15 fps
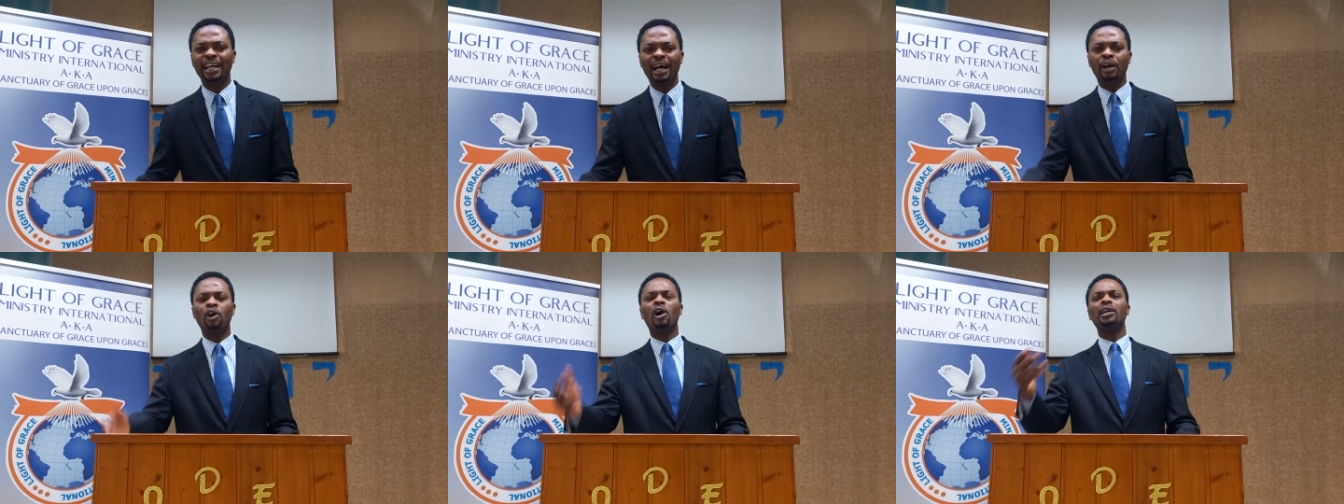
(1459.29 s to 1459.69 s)

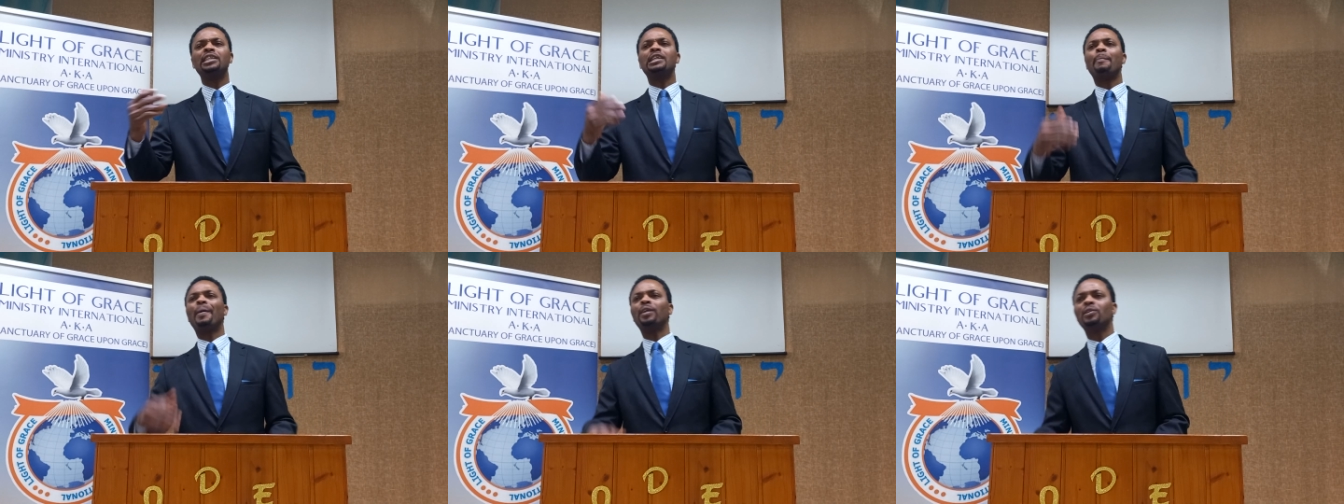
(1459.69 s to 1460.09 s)
God is
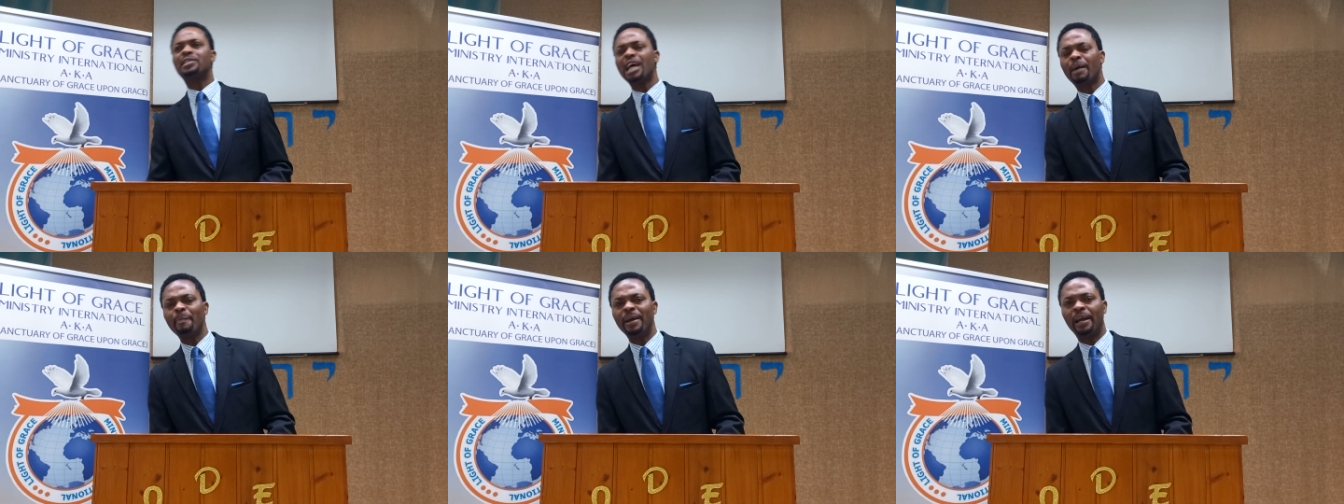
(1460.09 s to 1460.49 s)
about to
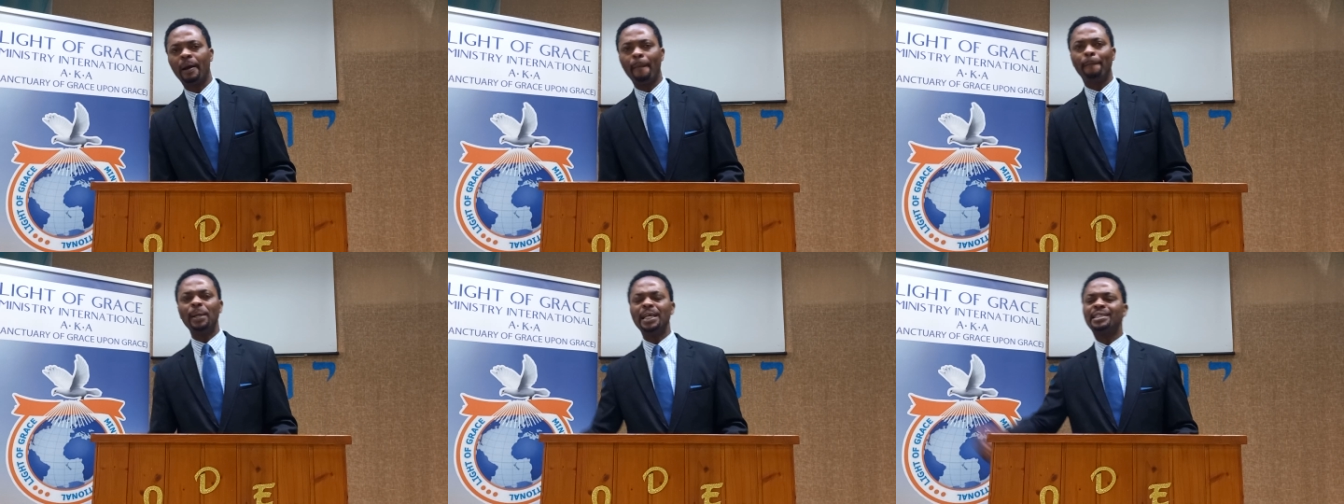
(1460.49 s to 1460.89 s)
take
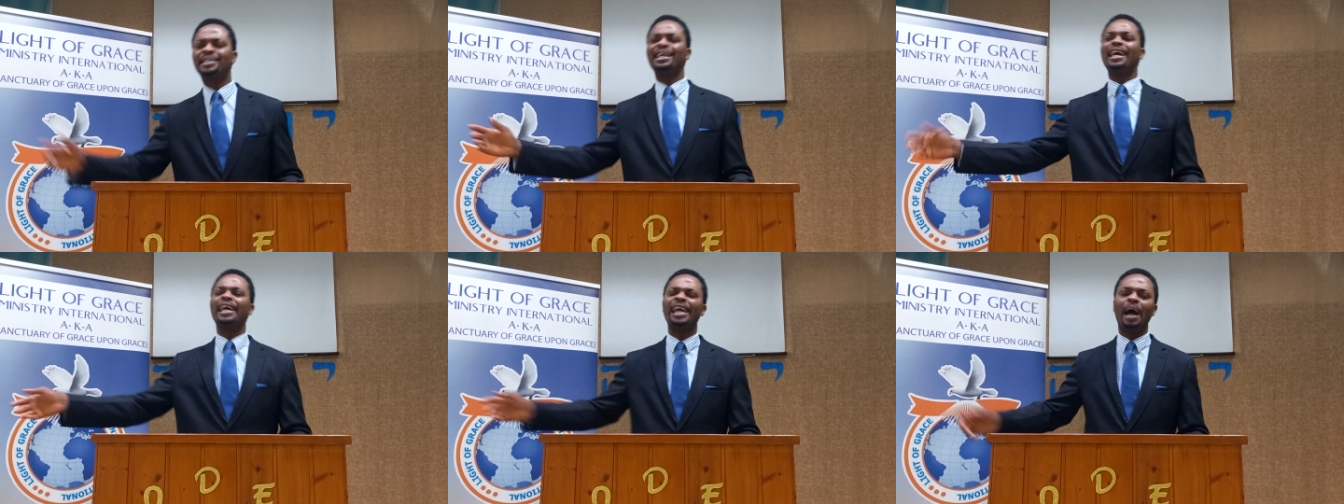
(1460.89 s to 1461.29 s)
me. Please
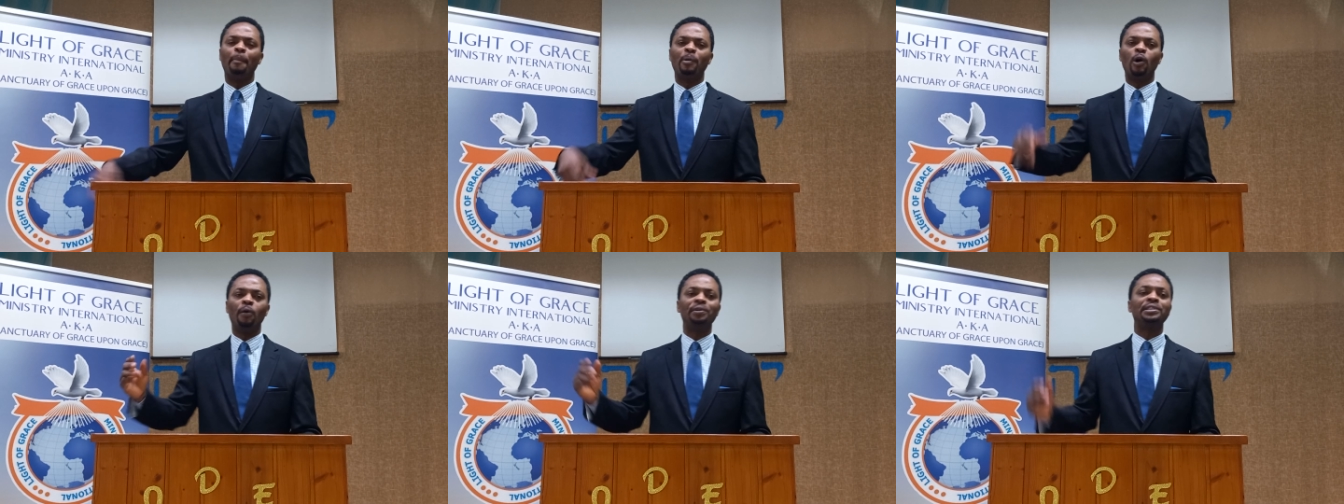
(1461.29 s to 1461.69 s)
stay here. I'm
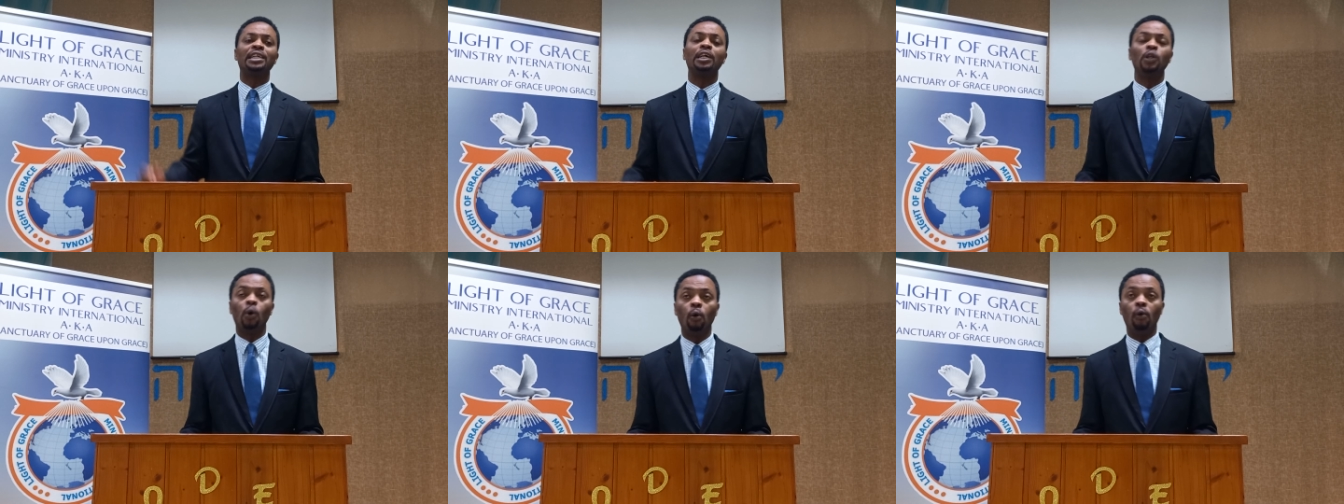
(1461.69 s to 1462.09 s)
going. He
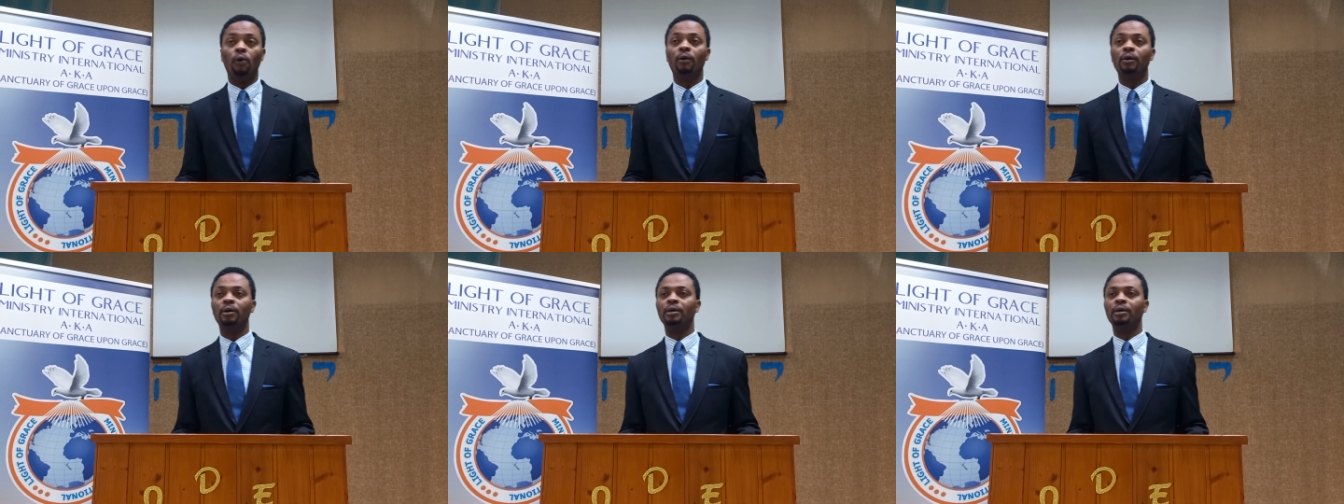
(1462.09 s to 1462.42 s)
said, No.